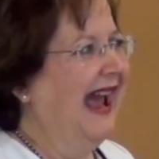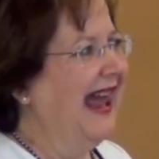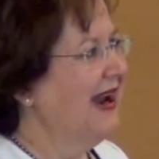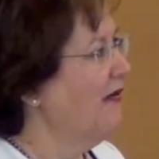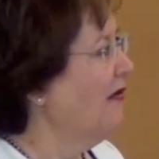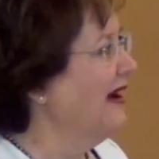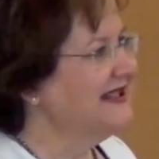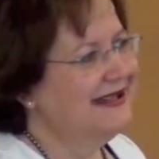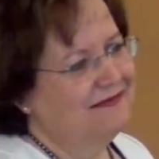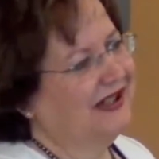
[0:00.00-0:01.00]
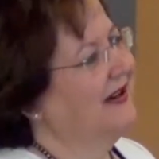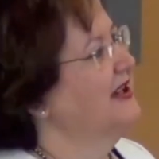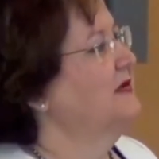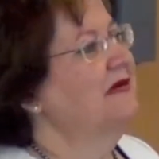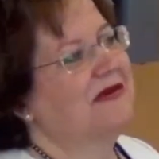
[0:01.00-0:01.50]
And it wasn't
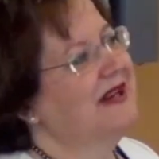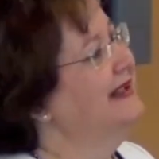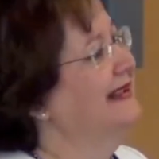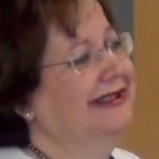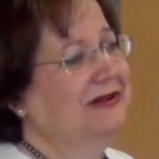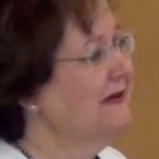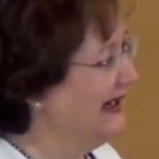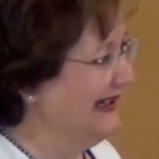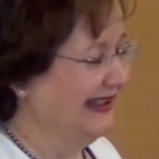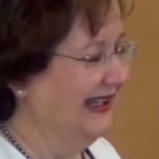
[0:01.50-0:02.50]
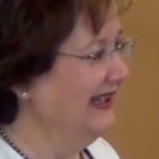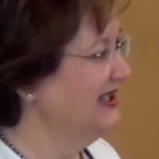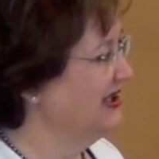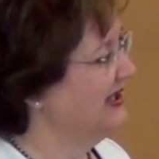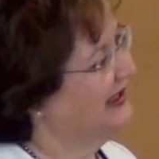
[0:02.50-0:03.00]
because we wanted to do anything.
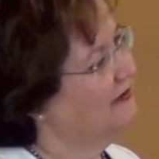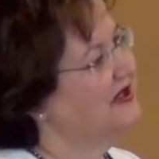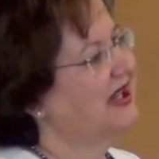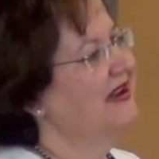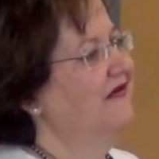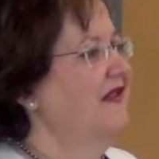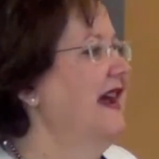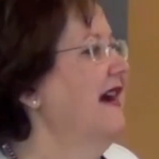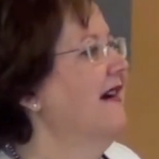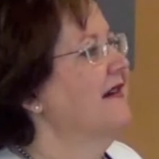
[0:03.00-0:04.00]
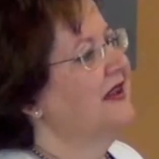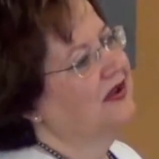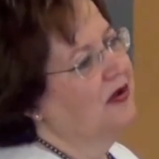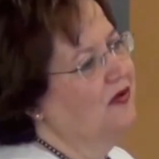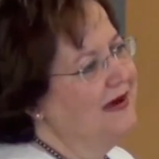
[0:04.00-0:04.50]
It's just it was unfair
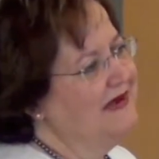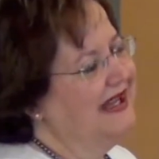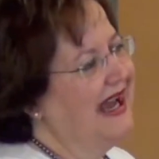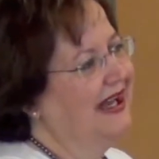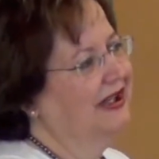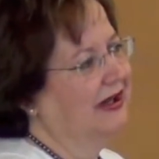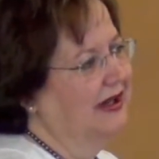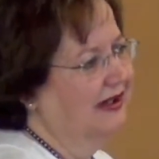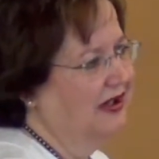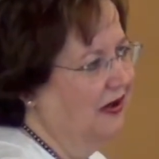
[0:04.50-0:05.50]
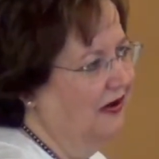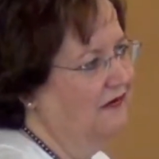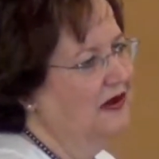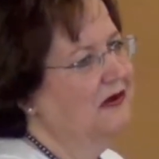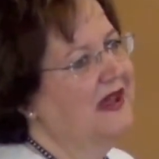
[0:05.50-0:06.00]
that the women had a
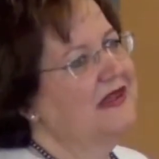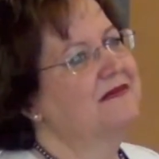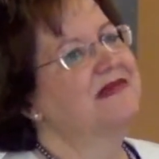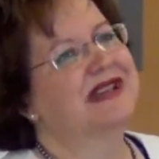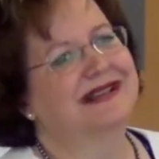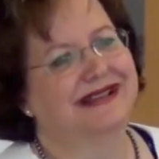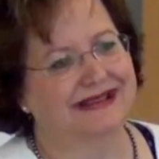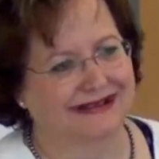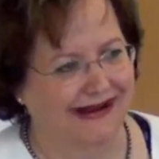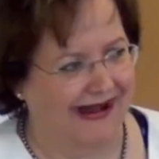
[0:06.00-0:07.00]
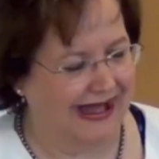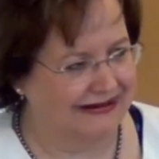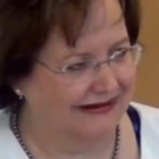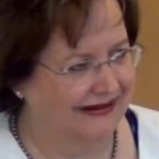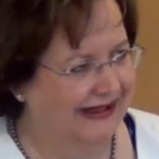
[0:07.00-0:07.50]
curfew and the men did
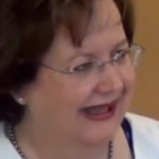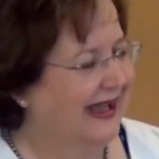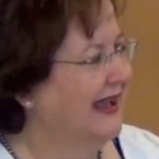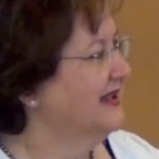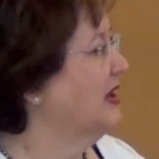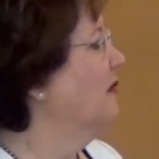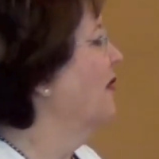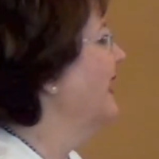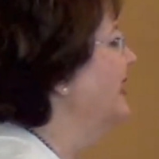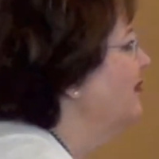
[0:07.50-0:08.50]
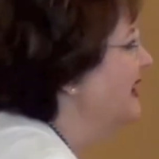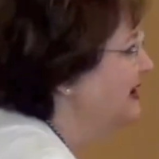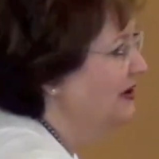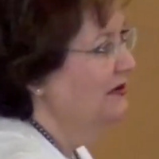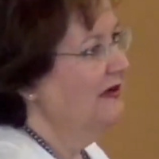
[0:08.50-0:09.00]
not. So what did we
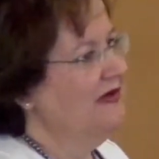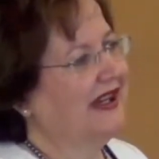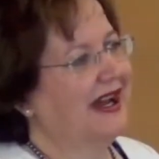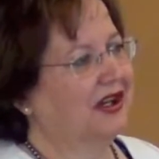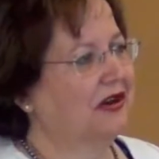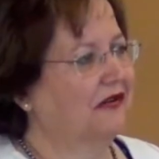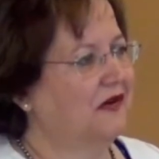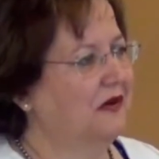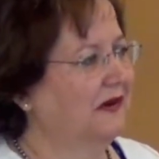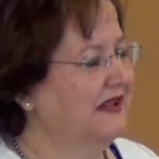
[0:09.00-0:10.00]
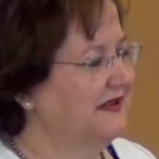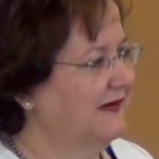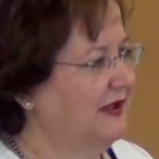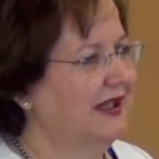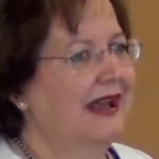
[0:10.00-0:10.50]
do when we got curfew
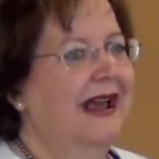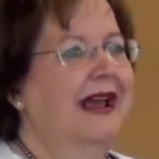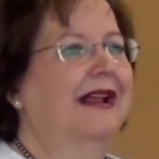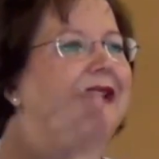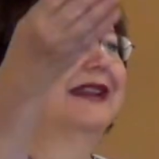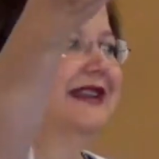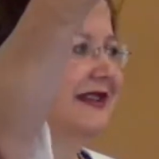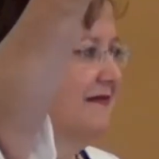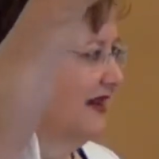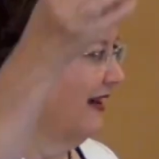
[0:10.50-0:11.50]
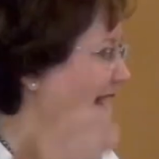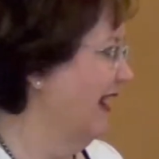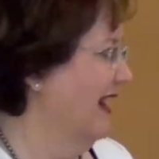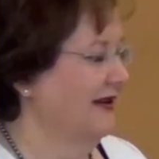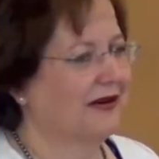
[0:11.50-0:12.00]
lifted? Linda
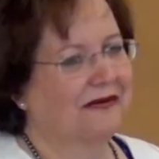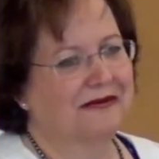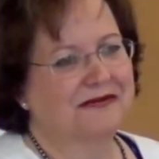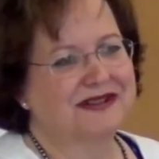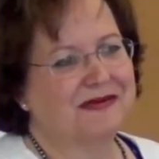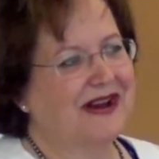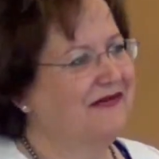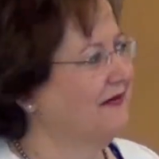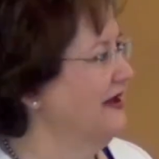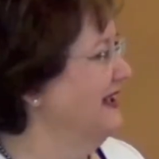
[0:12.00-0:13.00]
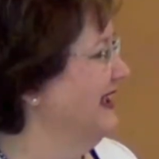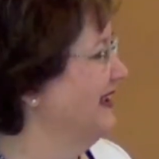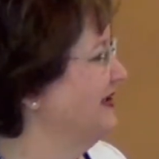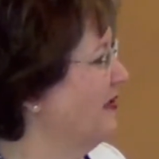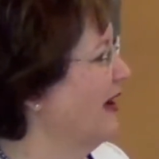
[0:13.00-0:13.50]
McConnell was my friend in
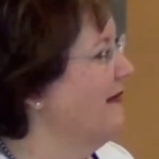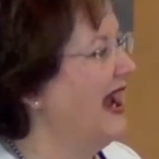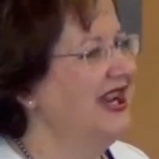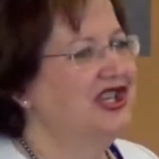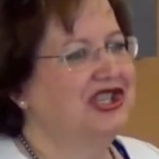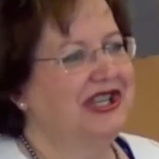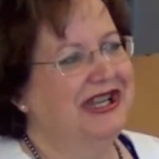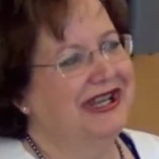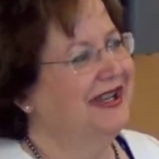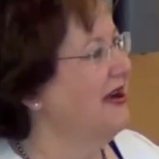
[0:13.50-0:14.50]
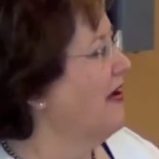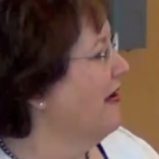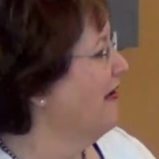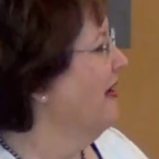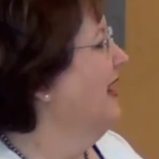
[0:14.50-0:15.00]
the dorm, and she and
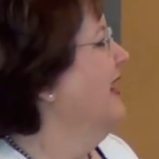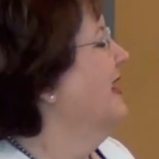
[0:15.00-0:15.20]
her